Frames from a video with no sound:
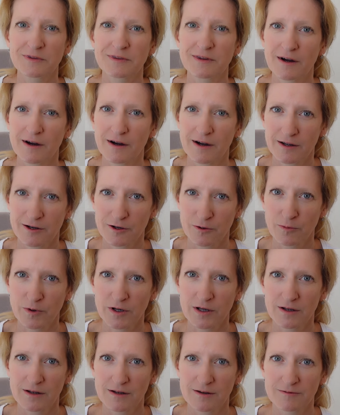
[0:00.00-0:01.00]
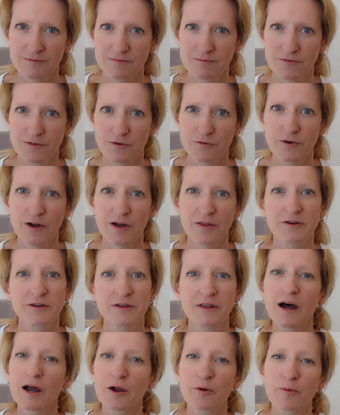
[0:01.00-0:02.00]
the higher will. Father,
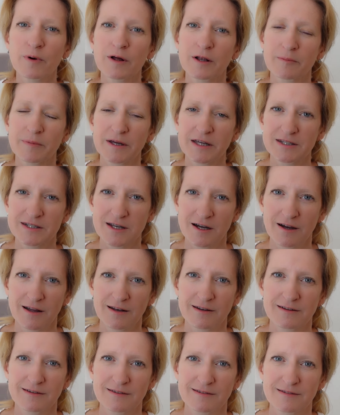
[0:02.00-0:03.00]
thy will be done.